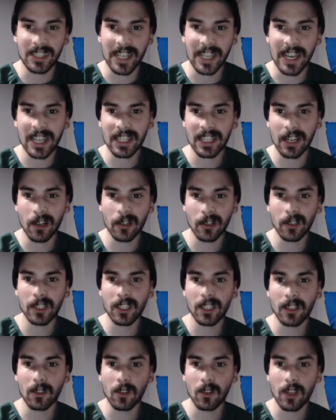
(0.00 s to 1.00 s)
Dan Hurley
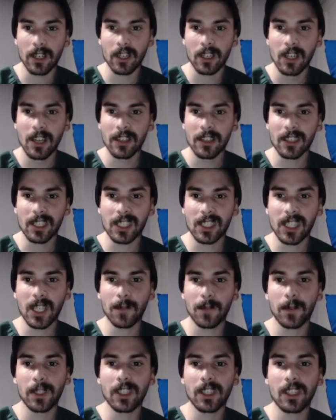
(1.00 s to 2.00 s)
going to look to see
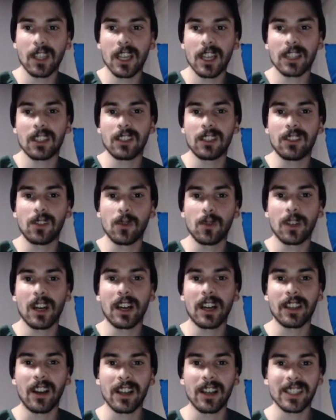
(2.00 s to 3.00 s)
if he can get the
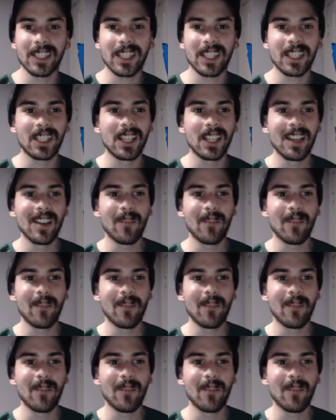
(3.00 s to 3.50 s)
UConn Huskies